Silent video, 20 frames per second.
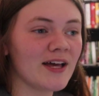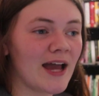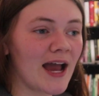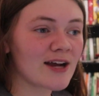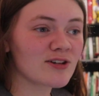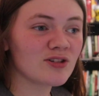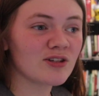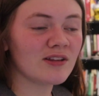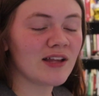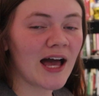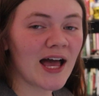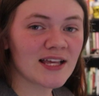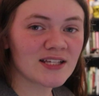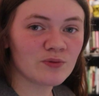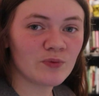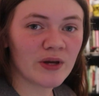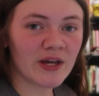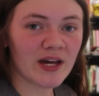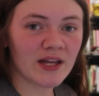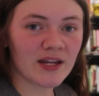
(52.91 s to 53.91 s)
Actually,
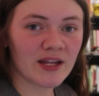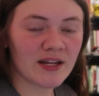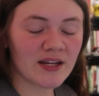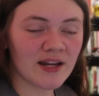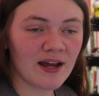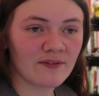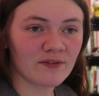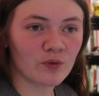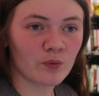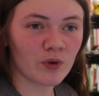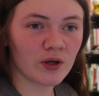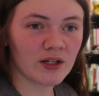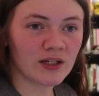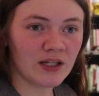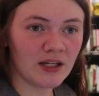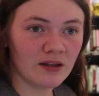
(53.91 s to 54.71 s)
last weekend I didn't have to work